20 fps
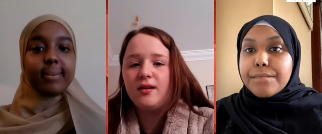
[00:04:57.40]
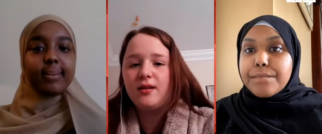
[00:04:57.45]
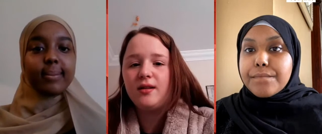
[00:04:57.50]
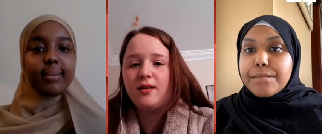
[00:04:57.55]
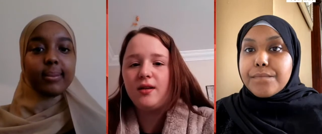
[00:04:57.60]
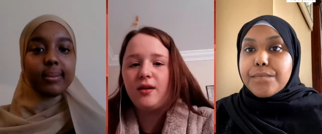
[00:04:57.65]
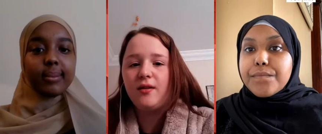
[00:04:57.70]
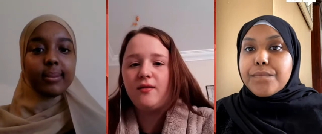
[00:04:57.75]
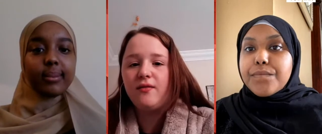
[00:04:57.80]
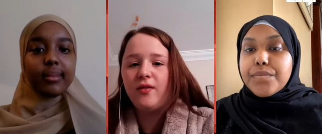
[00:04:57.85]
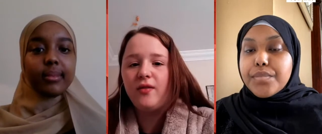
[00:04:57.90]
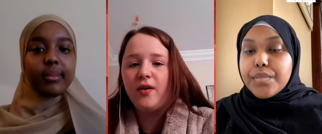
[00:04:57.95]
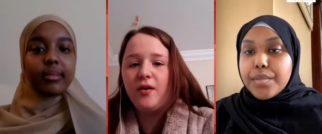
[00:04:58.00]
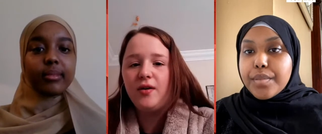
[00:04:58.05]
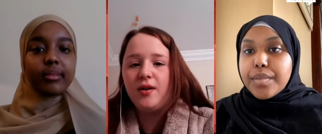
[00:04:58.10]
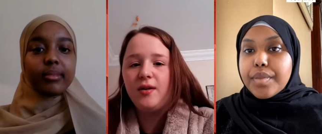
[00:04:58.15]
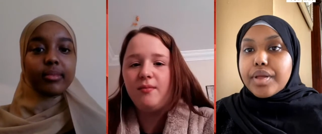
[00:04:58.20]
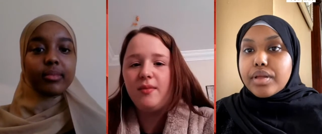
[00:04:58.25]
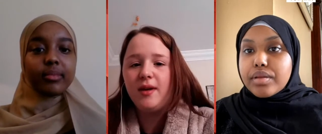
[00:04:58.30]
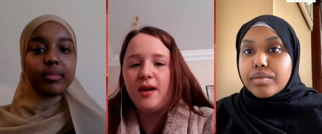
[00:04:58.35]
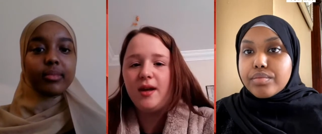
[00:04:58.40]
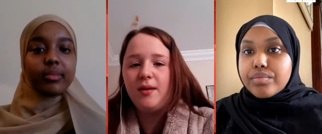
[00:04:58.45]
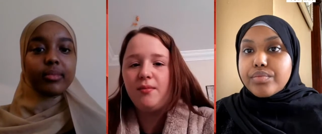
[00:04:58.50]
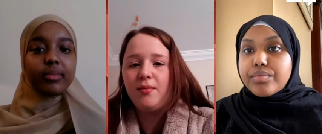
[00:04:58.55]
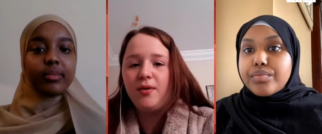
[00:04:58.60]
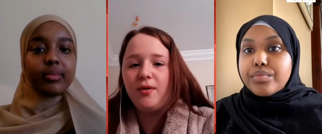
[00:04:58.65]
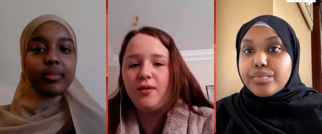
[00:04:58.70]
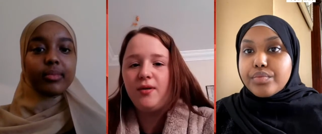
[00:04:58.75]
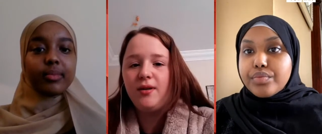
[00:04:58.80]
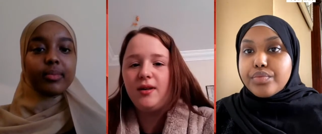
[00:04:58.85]
Speaker 1: like phoning
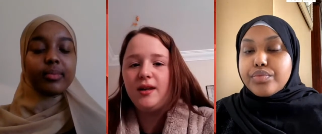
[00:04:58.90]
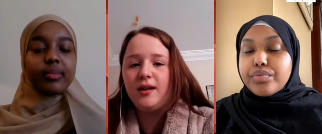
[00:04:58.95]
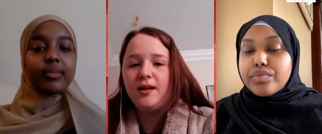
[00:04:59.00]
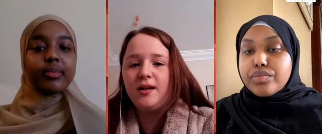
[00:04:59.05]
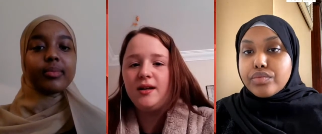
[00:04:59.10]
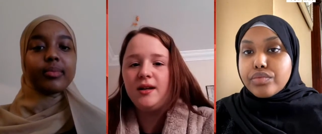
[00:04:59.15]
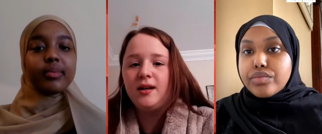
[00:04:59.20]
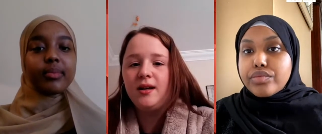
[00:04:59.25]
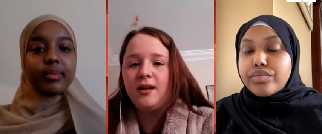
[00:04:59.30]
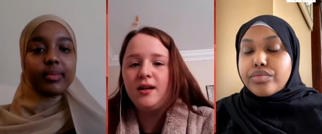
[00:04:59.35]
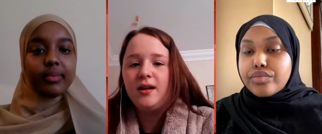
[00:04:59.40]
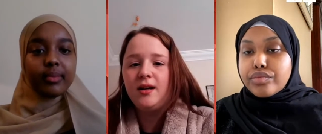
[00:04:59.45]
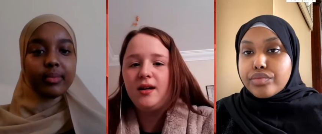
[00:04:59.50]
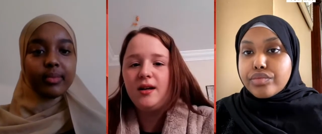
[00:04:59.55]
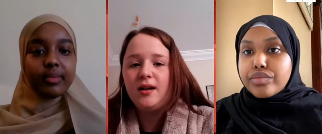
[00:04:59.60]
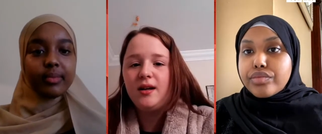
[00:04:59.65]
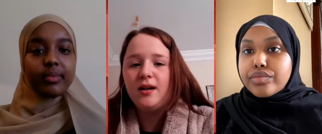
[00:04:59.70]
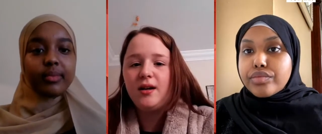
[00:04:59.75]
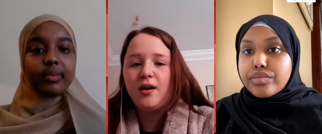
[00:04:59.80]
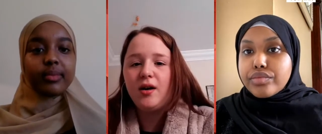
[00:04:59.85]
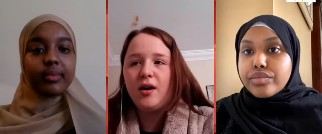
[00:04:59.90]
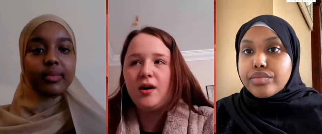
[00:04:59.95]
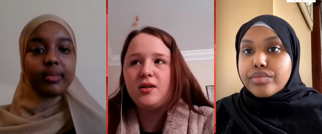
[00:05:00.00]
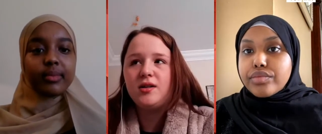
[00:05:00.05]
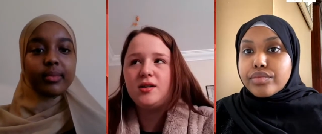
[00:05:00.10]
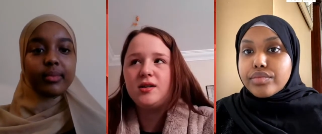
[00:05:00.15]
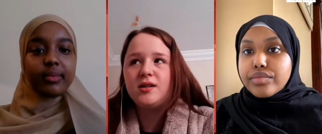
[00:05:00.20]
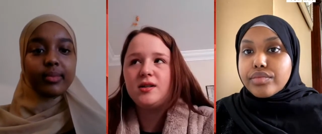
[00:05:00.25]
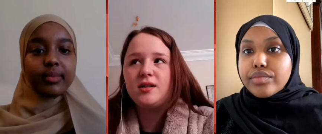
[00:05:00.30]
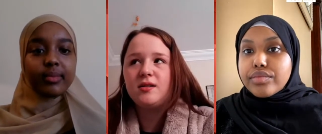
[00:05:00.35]
people and I
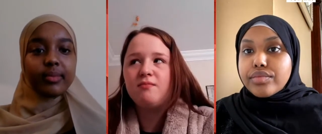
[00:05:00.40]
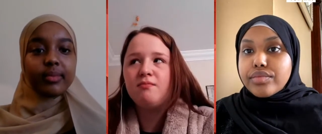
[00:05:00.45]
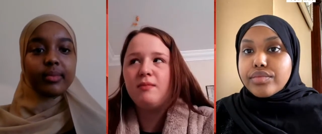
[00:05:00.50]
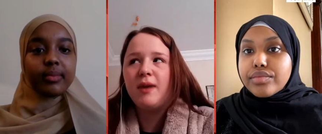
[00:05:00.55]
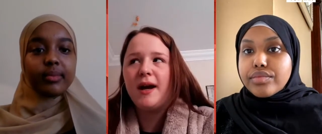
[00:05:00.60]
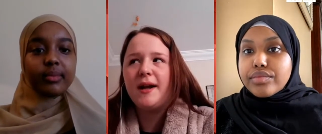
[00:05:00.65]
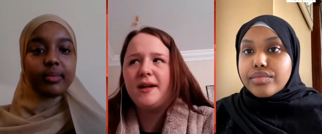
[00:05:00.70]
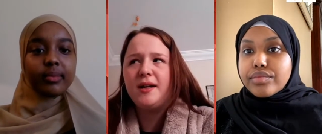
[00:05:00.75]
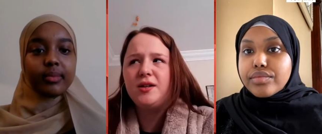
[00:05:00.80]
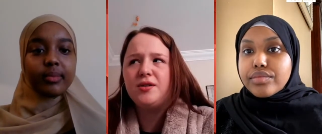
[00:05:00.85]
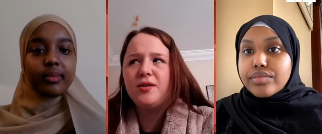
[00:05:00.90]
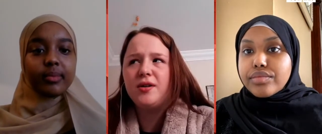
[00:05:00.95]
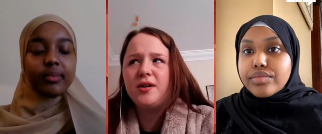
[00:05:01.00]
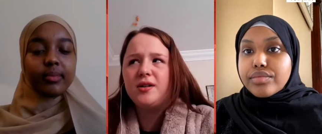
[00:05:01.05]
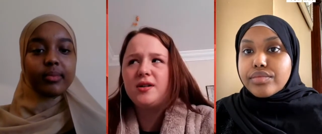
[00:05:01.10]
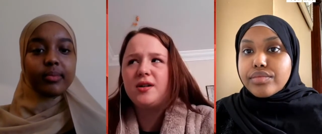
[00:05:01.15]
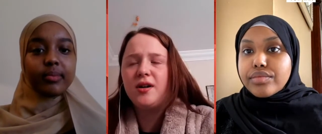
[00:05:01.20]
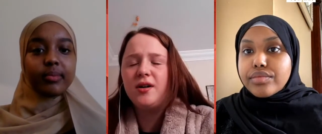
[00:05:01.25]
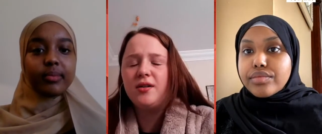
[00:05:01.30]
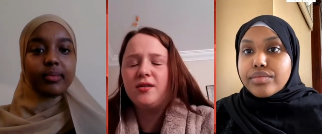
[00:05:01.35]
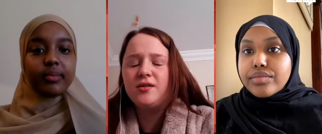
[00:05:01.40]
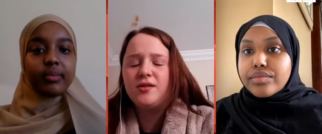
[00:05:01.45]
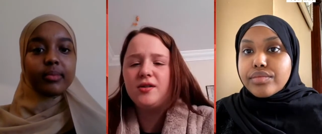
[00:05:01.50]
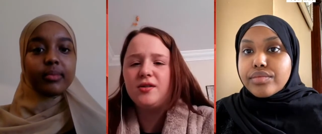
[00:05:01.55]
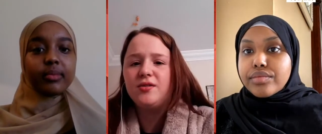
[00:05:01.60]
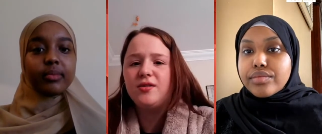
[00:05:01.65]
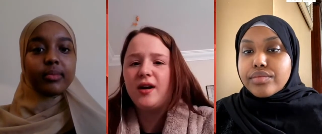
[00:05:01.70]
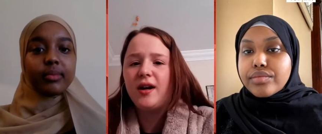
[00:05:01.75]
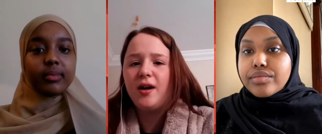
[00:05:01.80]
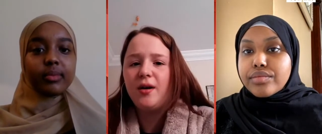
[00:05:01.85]
just mainly tried to
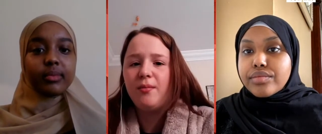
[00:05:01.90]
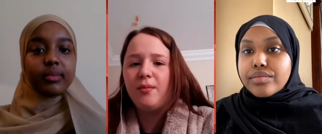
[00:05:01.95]
concentrate on